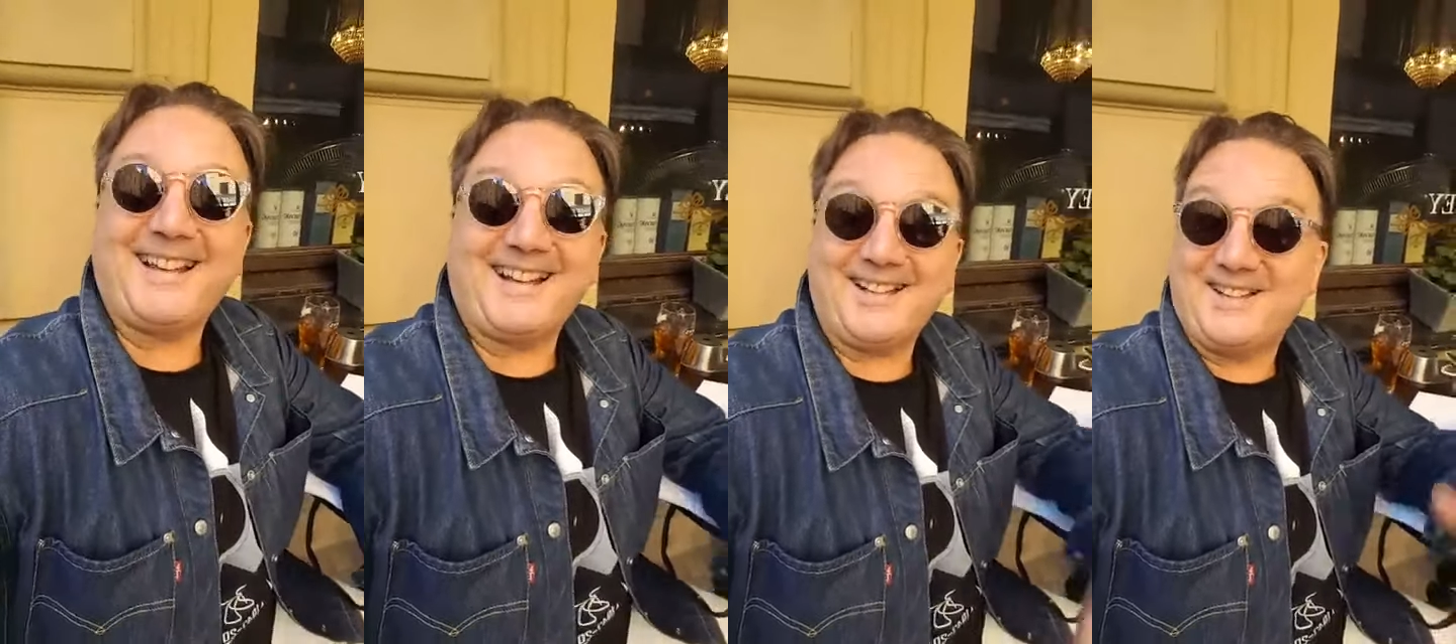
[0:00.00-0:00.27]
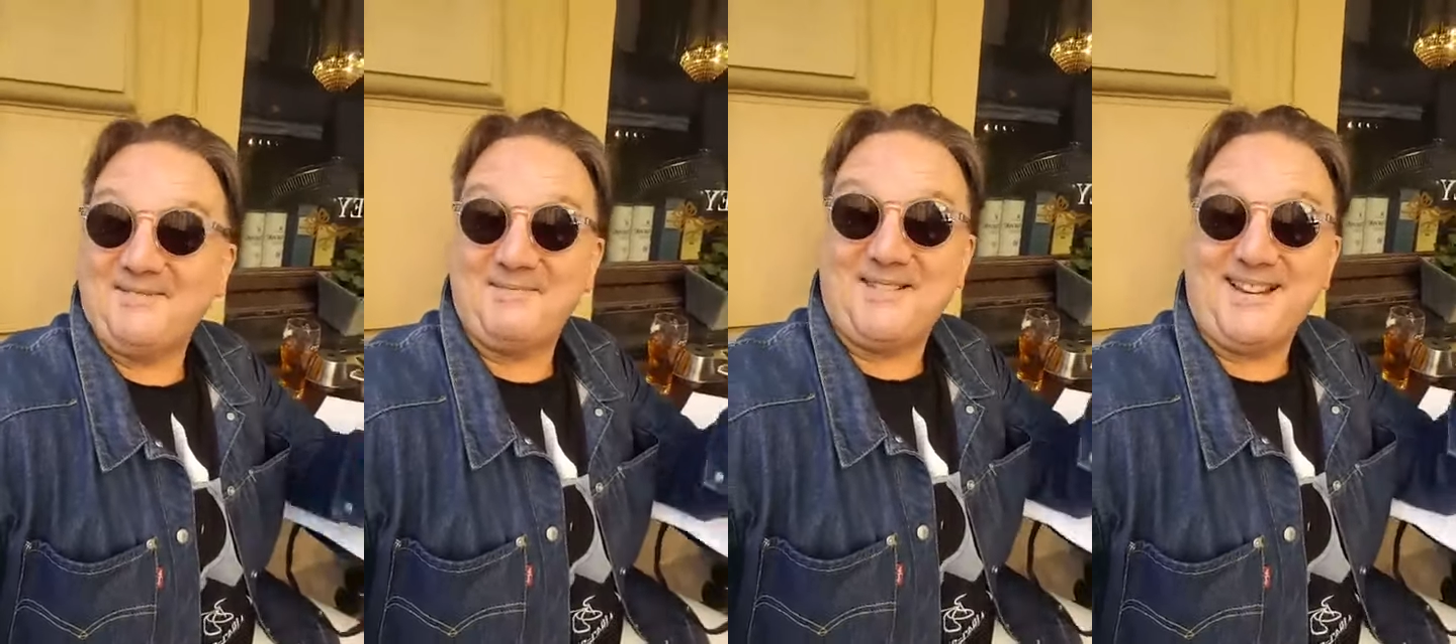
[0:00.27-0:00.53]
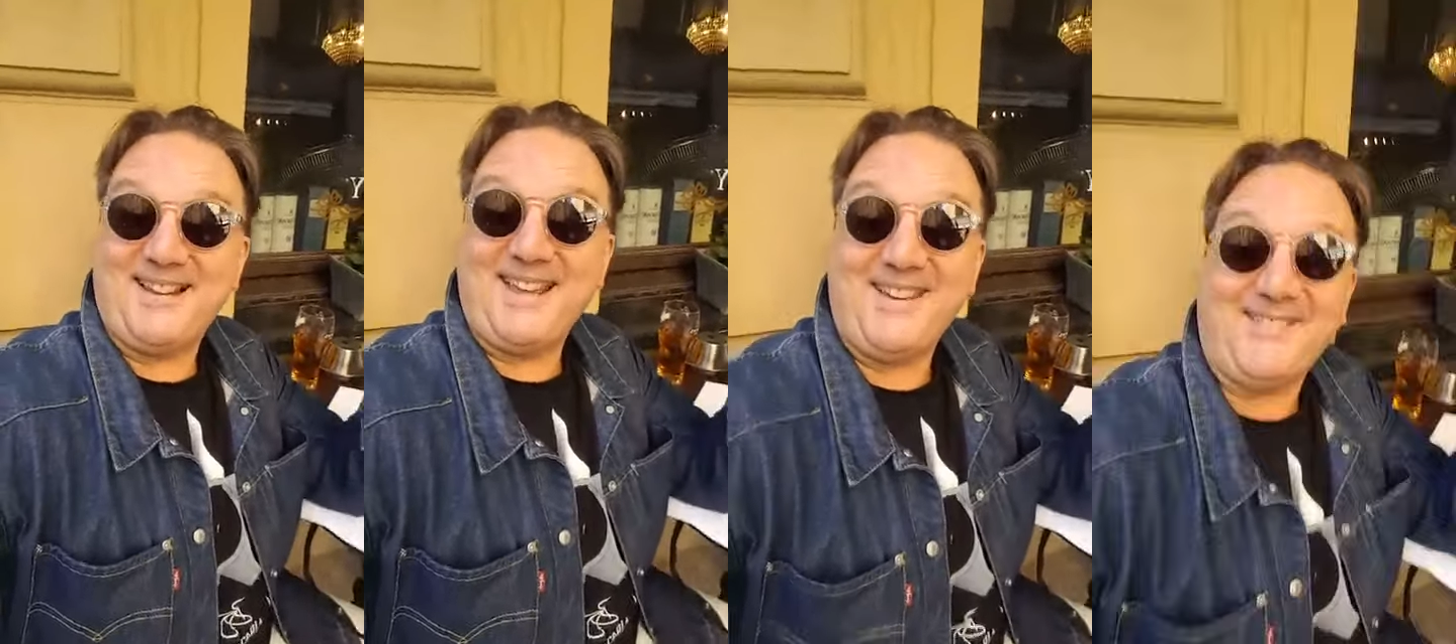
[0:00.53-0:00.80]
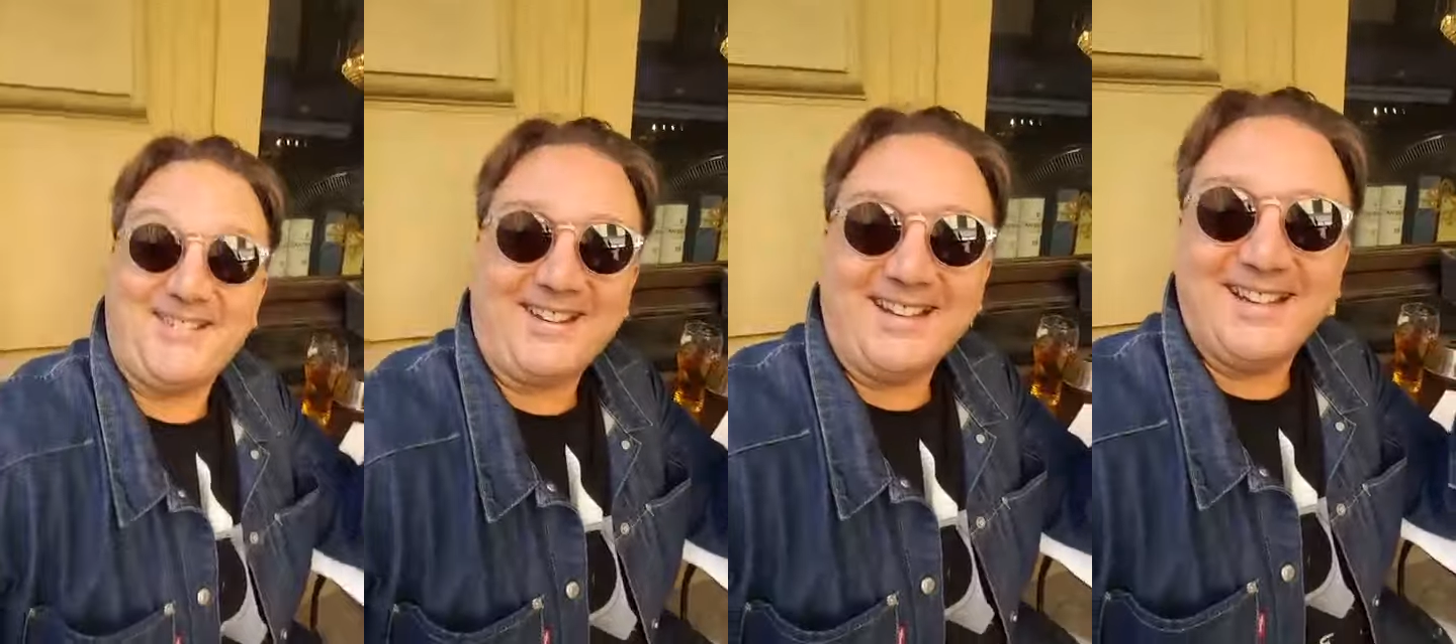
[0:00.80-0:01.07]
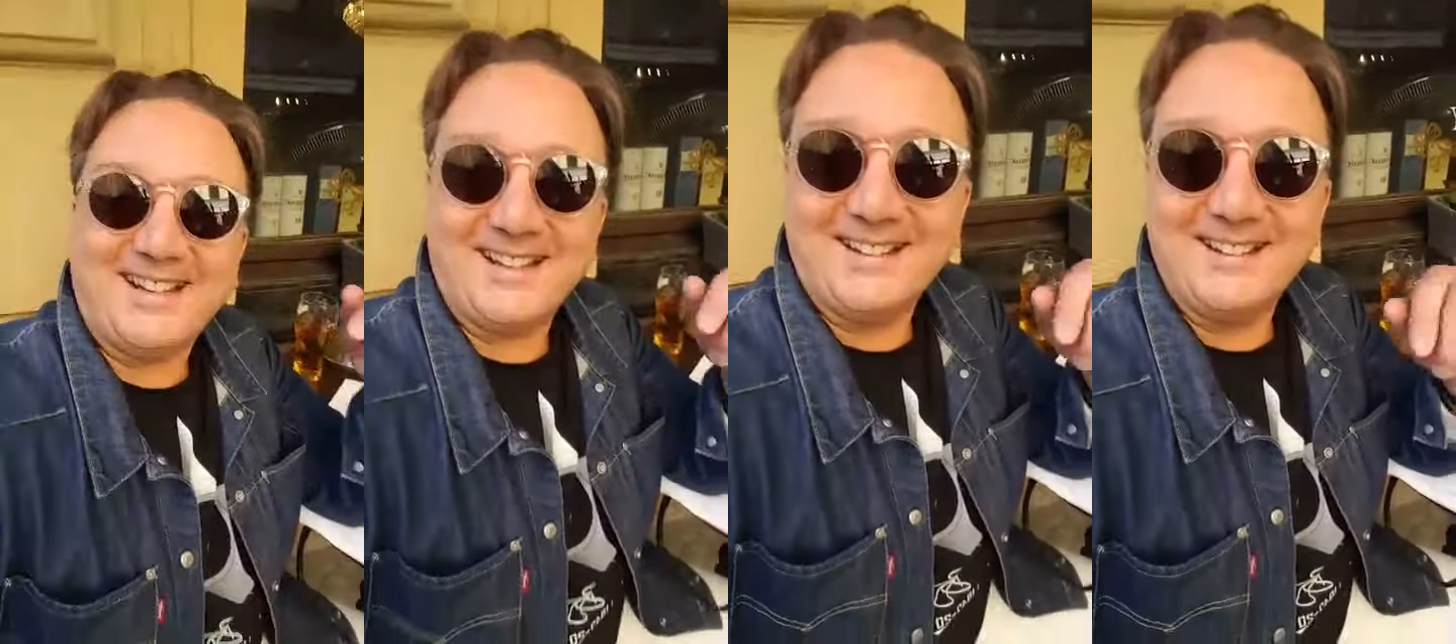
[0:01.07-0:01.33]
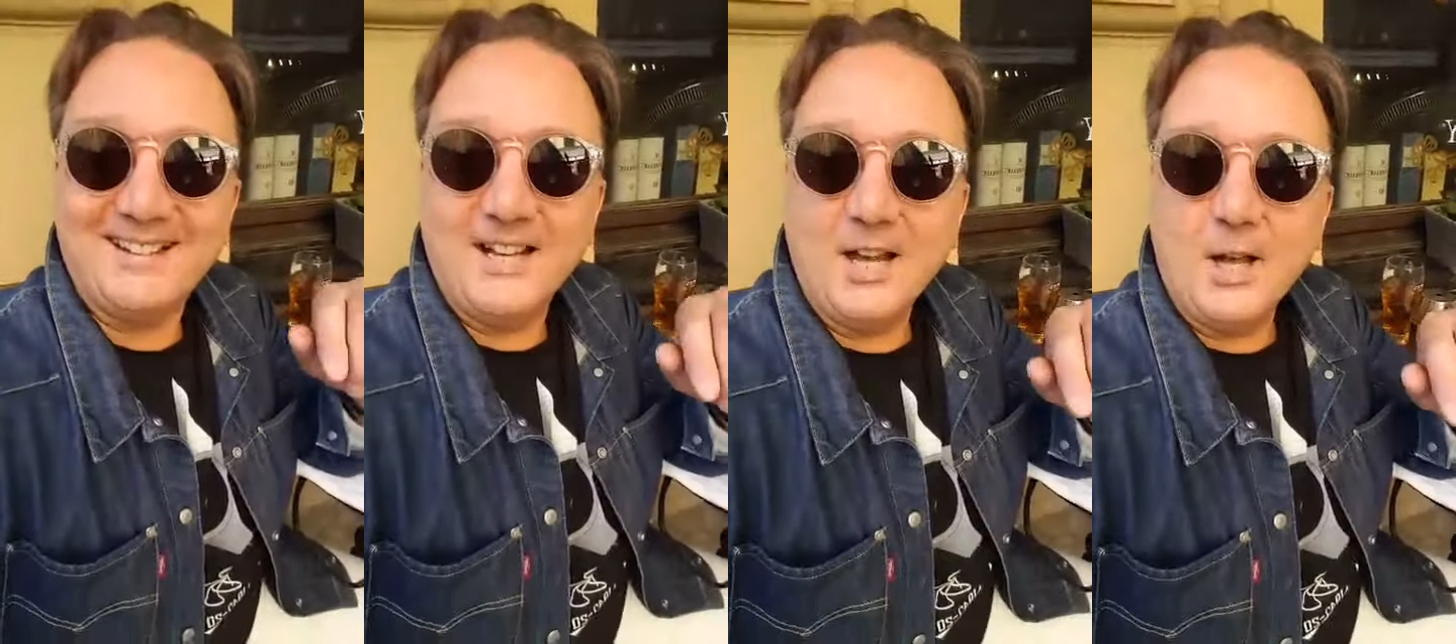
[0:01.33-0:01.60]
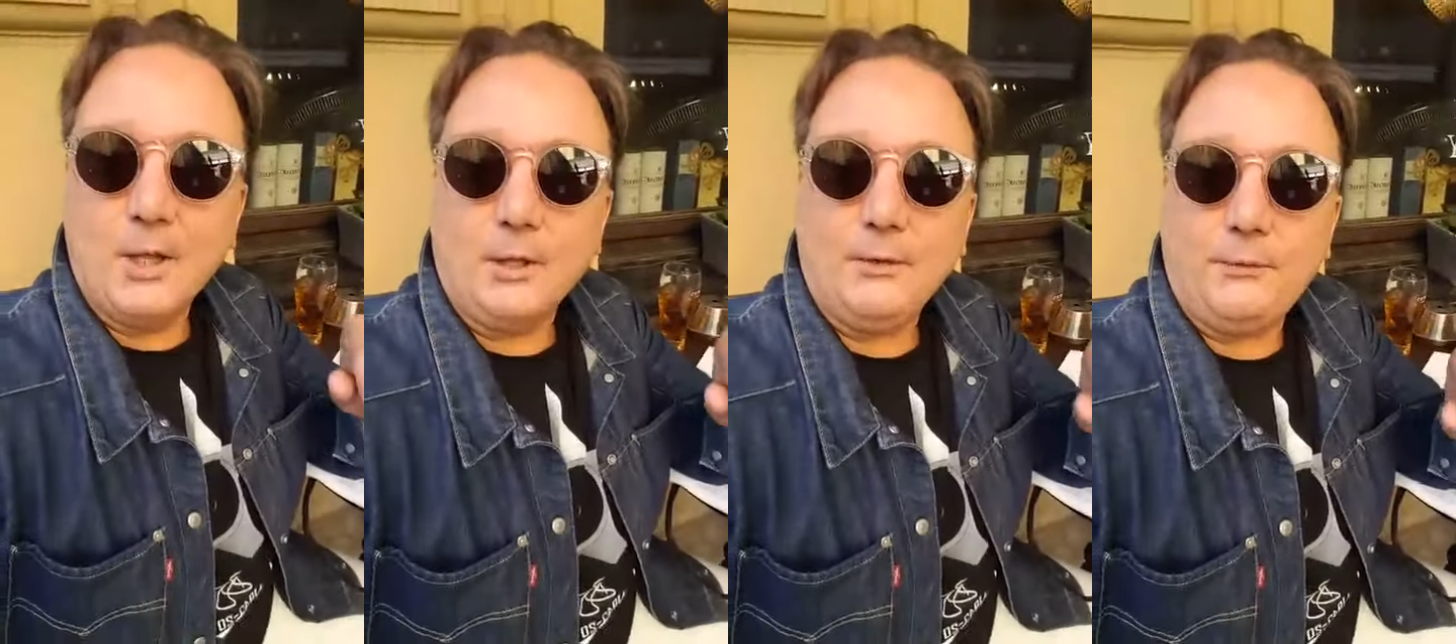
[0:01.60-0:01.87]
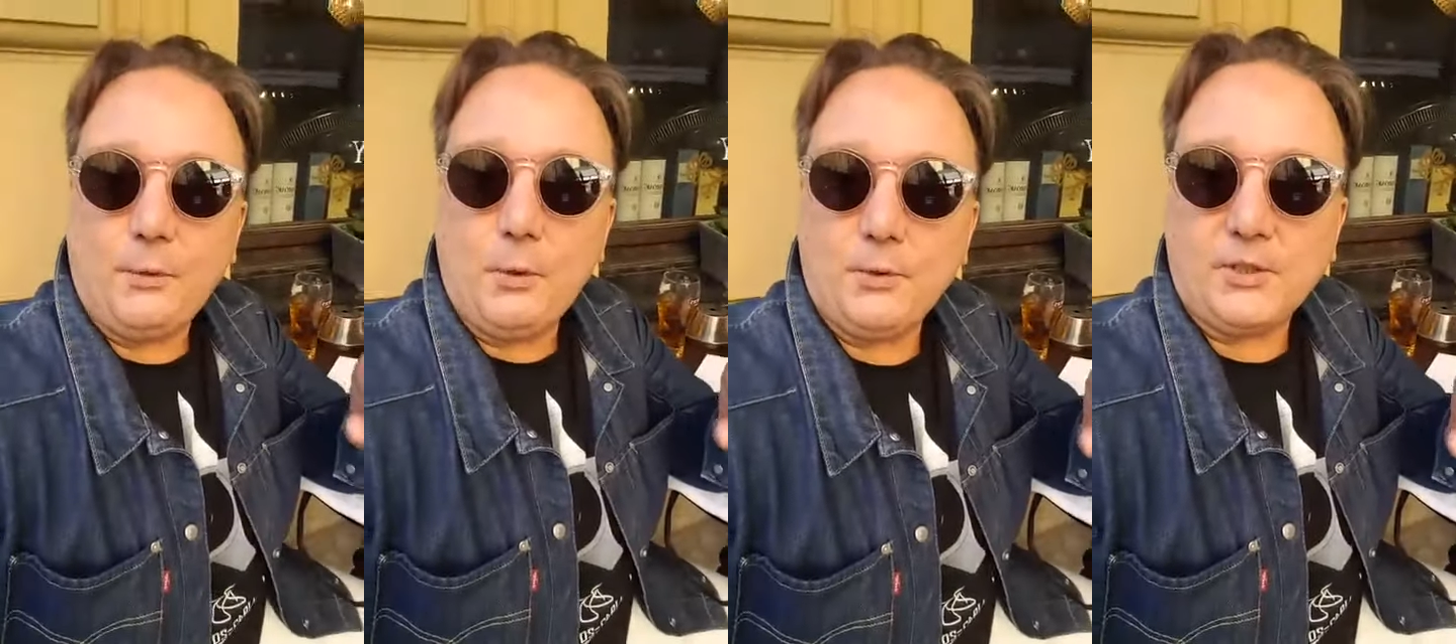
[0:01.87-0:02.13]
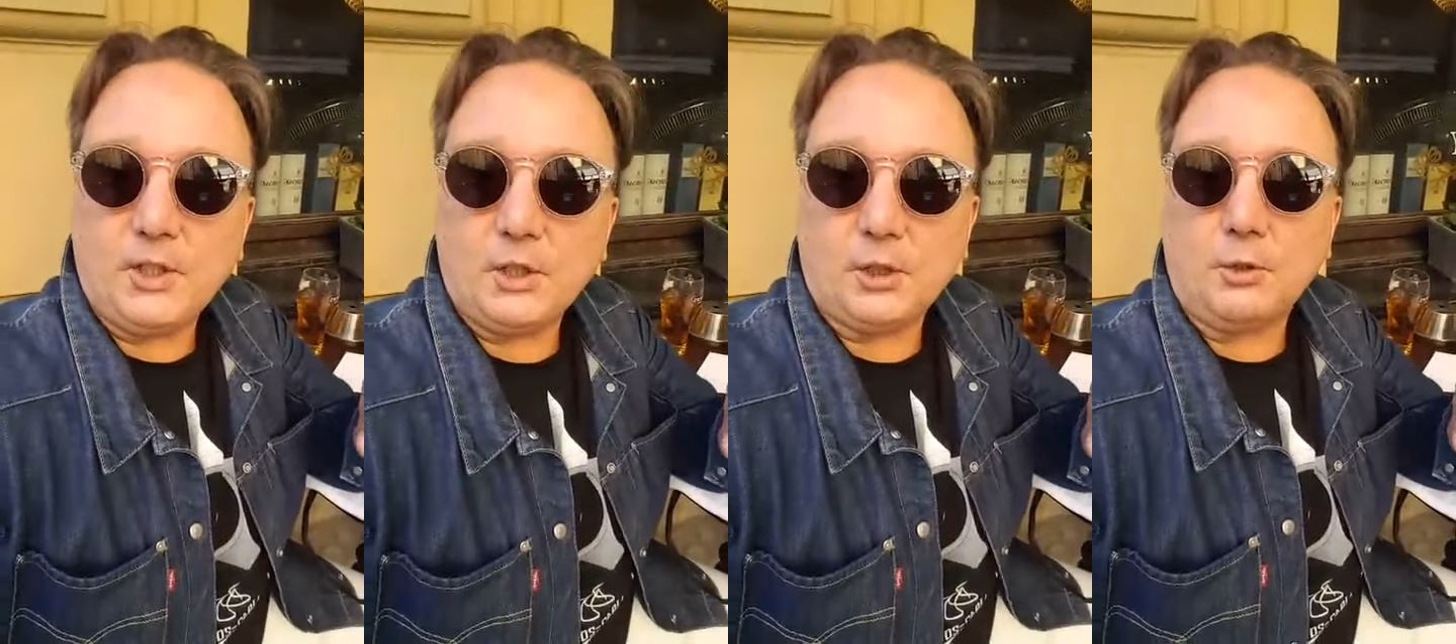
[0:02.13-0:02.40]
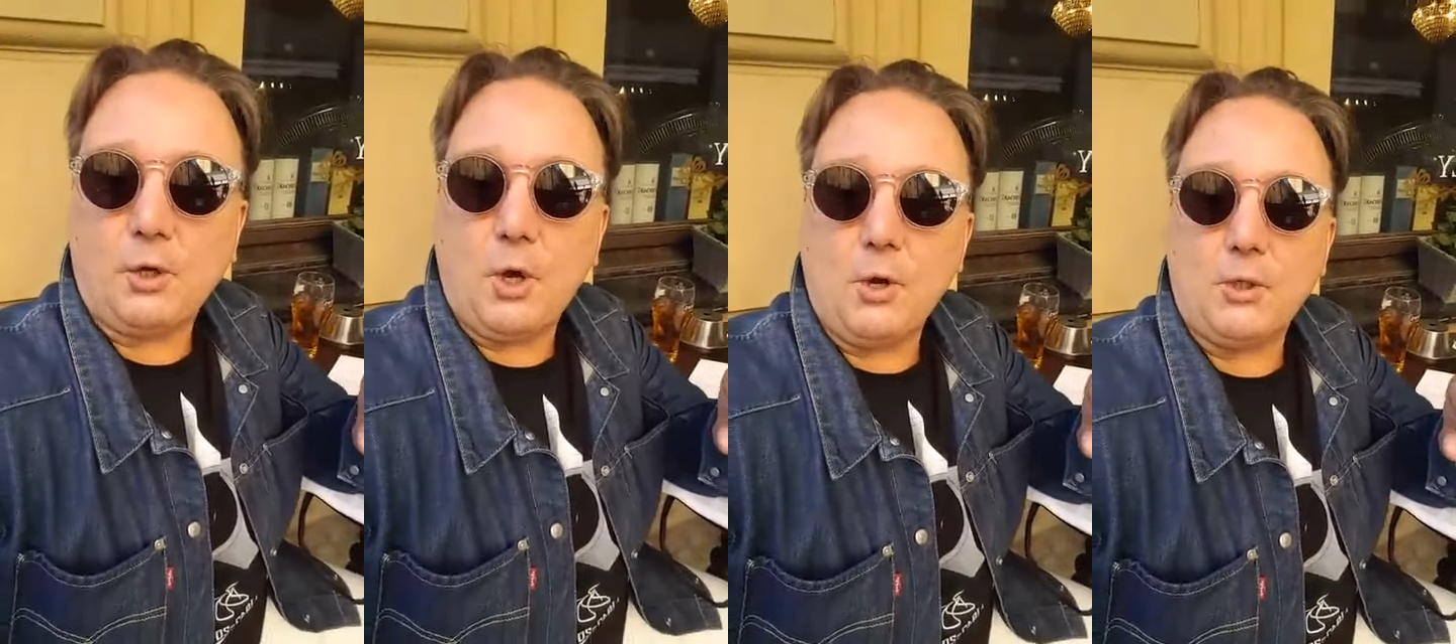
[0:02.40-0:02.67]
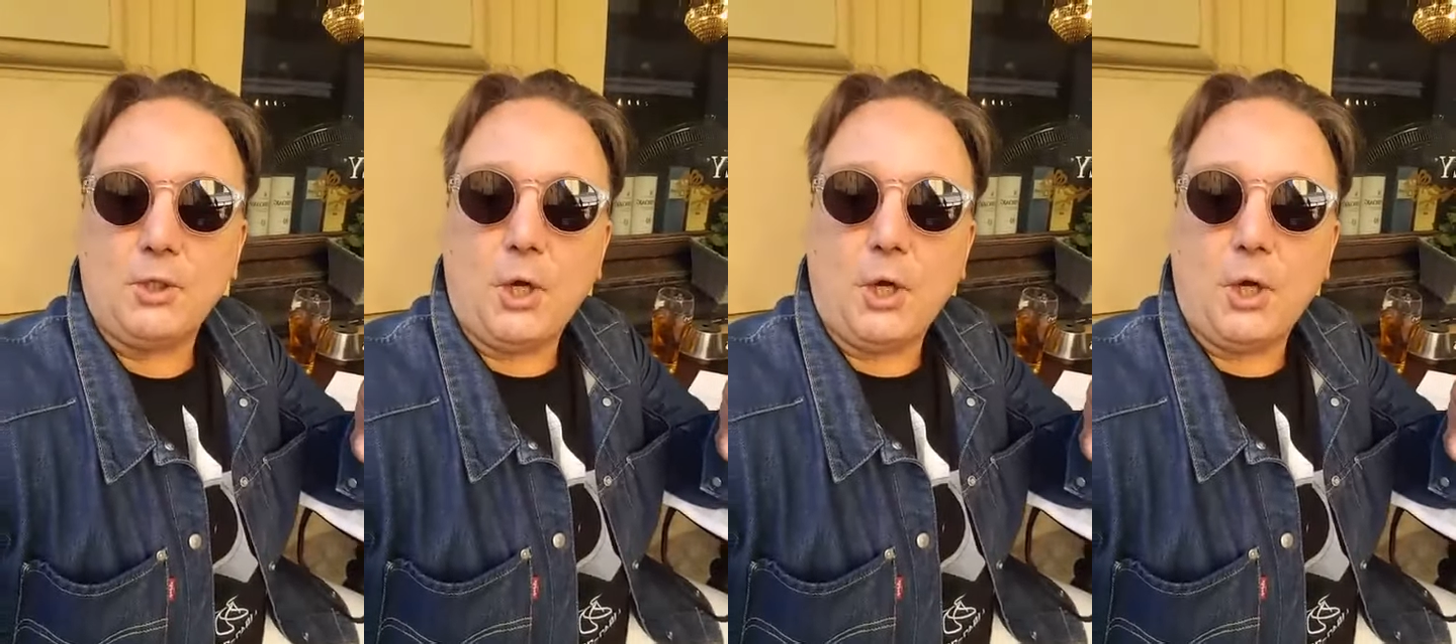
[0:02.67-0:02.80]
I couldn't believe it. You know, force is strong,